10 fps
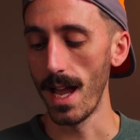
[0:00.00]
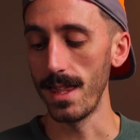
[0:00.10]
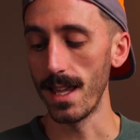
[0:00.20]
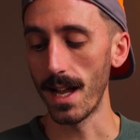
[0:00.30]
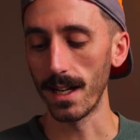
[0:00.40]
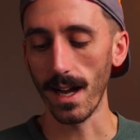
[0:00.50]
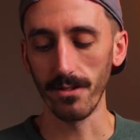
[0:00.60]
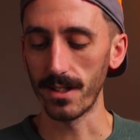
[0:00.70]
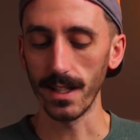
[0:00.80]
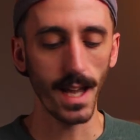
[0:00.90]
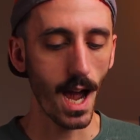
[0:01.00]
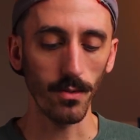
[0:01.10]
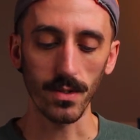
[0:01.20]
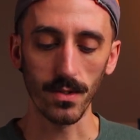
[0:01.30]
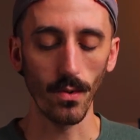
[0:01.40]
And then obviously
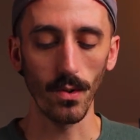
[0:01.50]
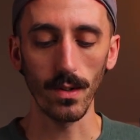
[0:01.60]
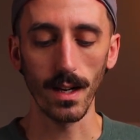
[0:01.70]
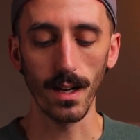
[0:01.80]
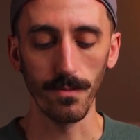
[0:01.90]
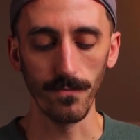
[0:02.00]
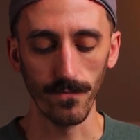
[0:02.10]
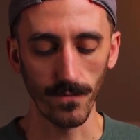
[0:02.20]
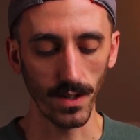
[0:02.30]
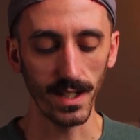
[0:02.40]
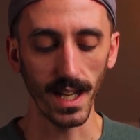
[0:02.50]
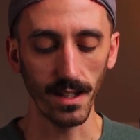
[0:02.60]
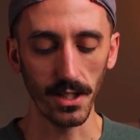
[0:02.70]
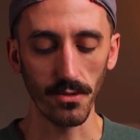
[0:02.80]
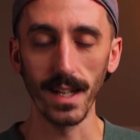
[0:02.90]
outsole for a
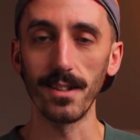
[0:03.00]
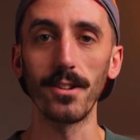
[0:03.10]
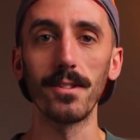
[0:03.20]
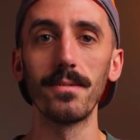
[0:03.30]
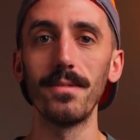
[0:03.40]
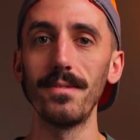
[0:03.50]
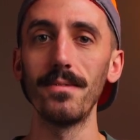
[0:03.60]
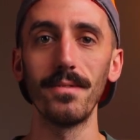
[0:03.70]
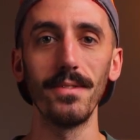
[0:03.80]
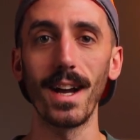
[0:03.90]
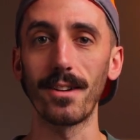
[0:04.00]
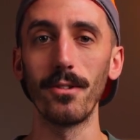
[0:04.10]
daily trainer, not